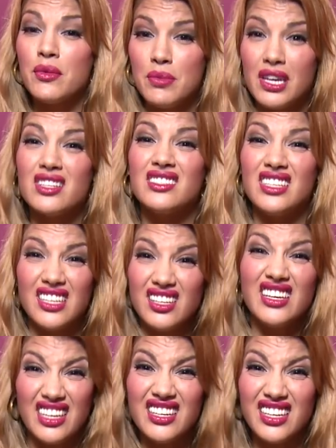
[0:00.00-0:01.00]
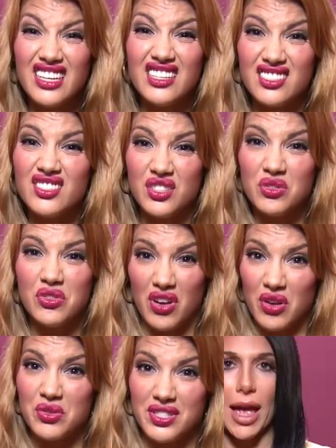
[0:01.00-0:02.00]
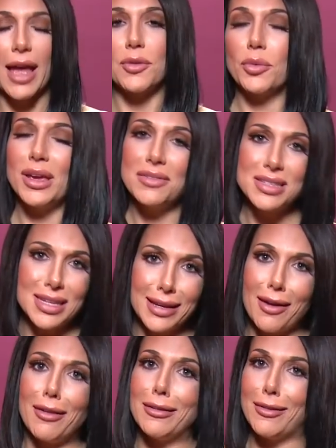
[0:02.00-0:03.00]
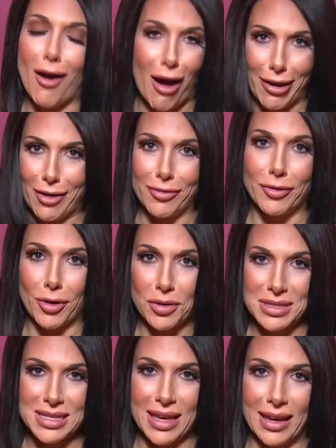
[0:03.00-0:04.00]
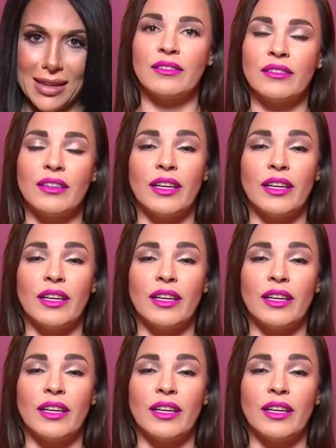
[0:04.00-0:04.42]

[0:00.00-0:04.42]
Because He's too gross. And we've seen a lot of gross things.